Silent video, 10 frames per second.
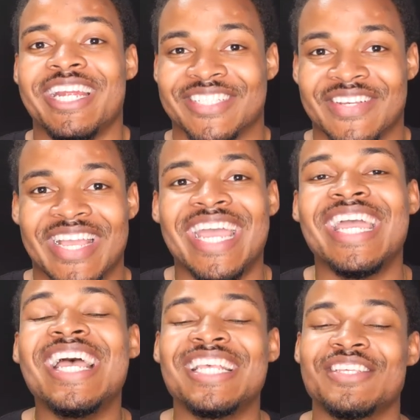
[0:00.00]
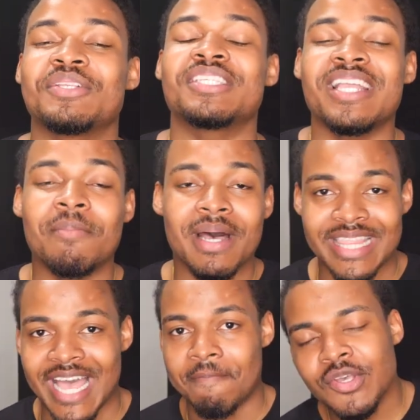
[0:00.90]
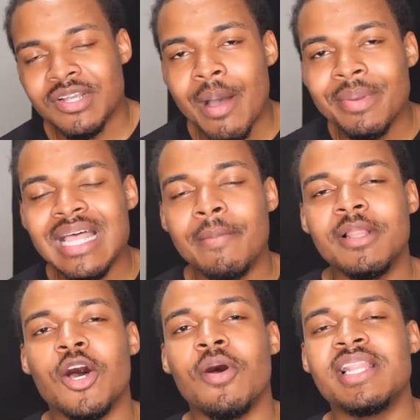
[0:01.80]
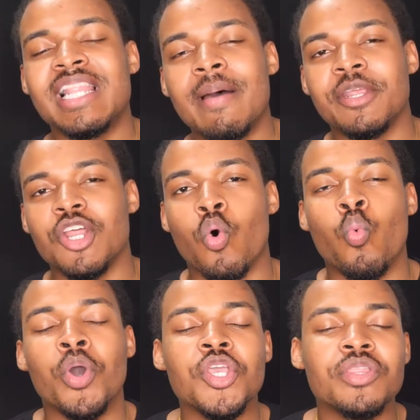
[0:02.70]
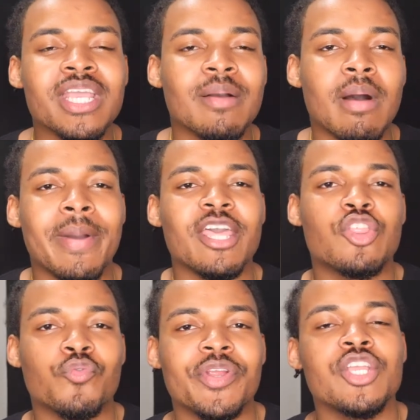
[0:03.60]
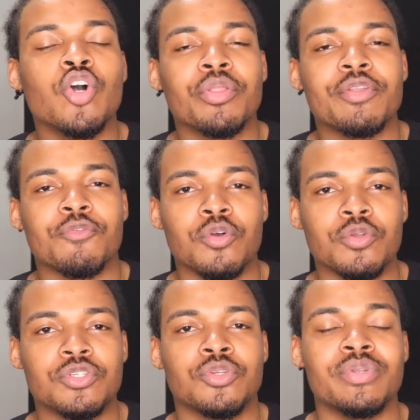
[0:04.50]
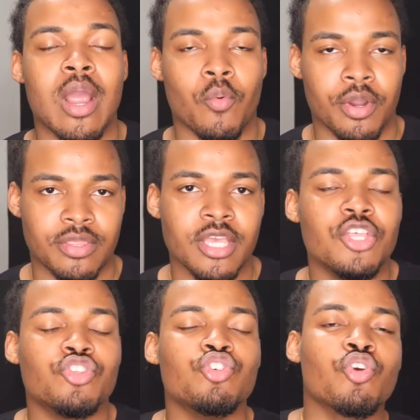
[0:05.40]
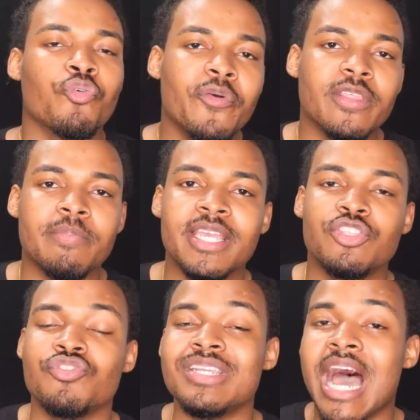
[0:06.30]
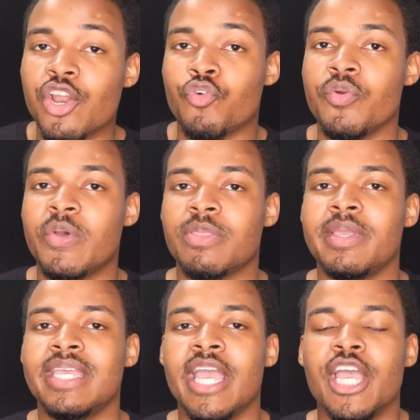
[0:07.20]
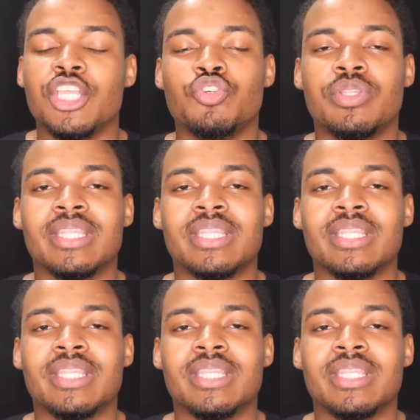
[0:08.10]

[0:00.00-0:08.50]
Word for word: years, okay? So just think about that. So comment down below and let me know what do you think about my three golden rules to net worth? Do you agree with me? Do you not agree with me? Do you